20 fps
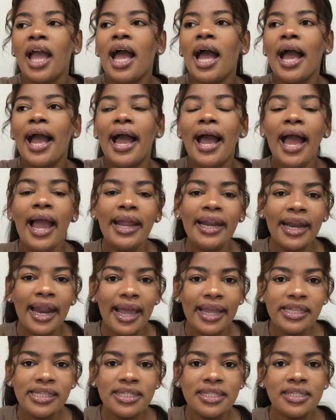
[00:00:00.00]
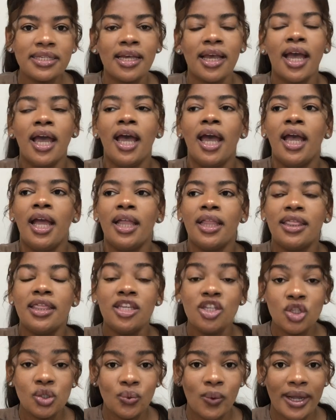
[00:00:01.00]
highlight
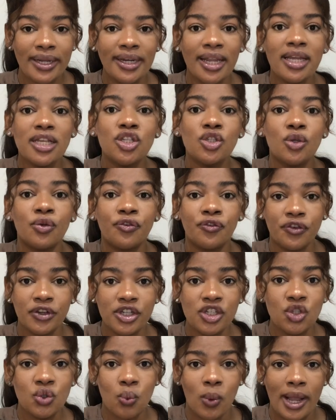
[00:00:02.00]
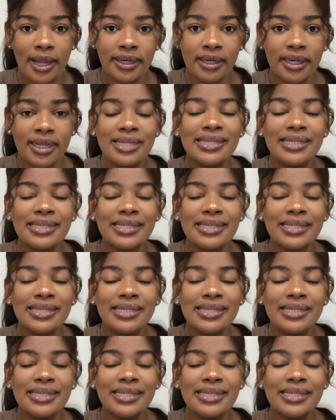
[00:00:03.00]
this one as your first one.